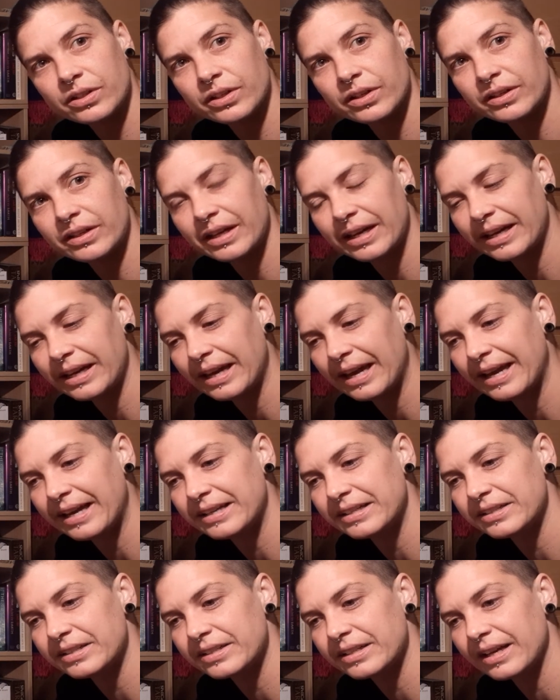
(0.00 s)
okay,
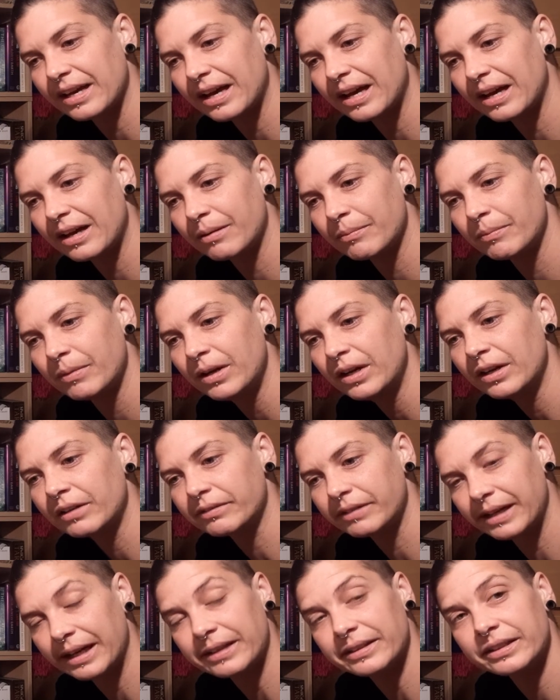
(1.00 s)
and um,
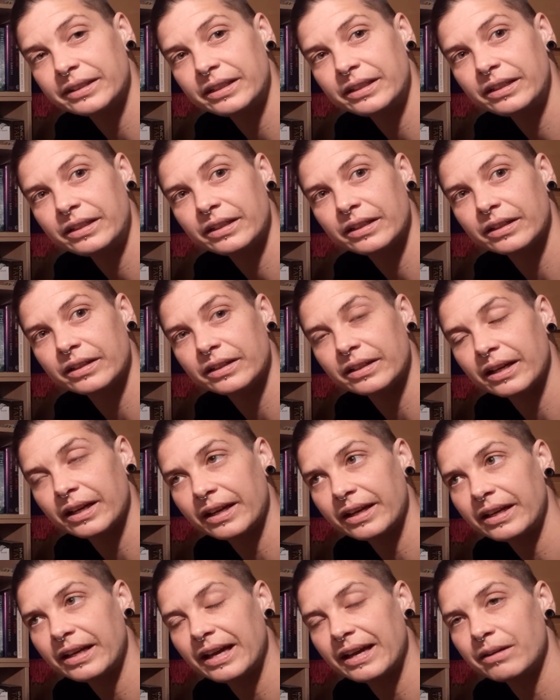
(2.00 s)
reality,
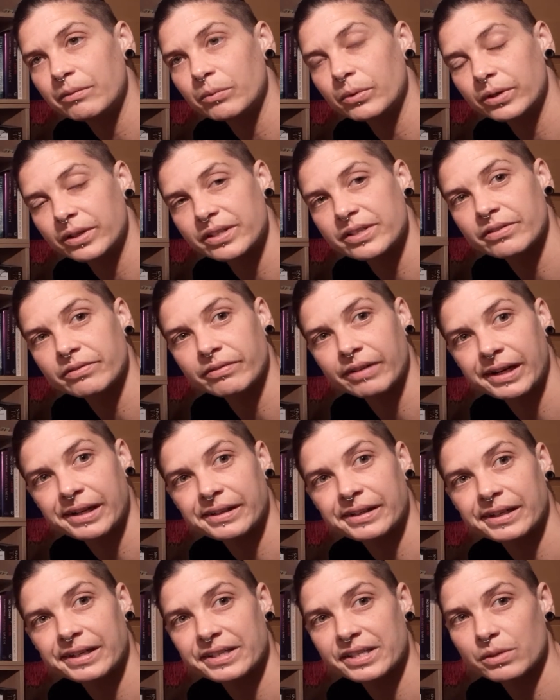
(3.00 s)
okay, and what is
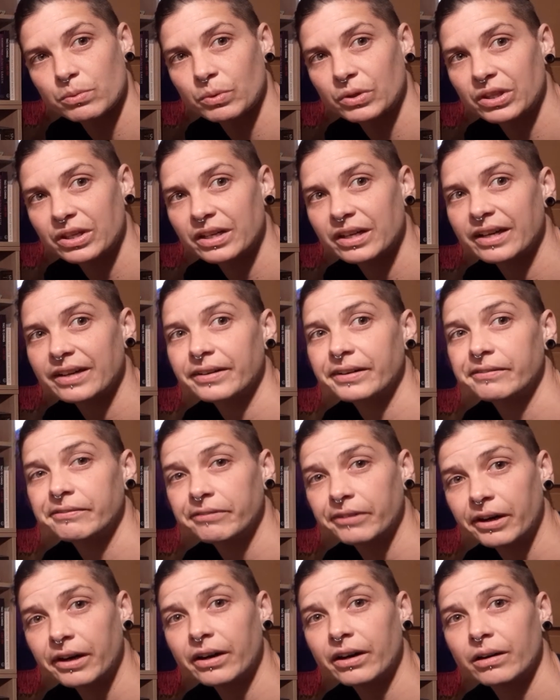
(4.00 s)
around us within our
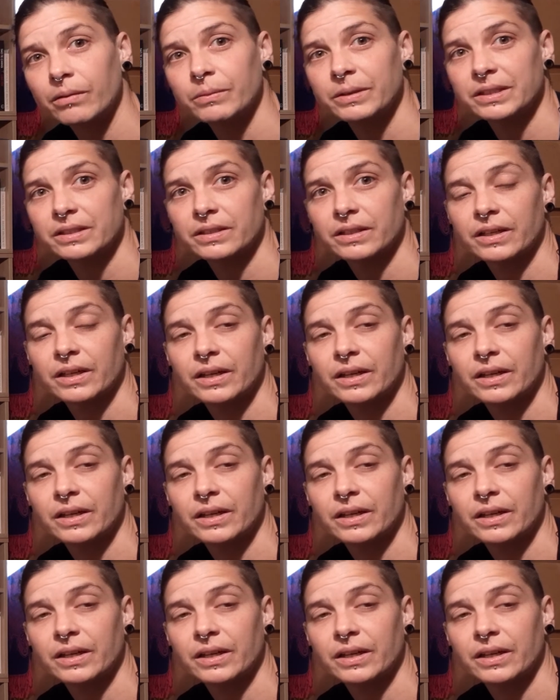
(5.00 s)
environment.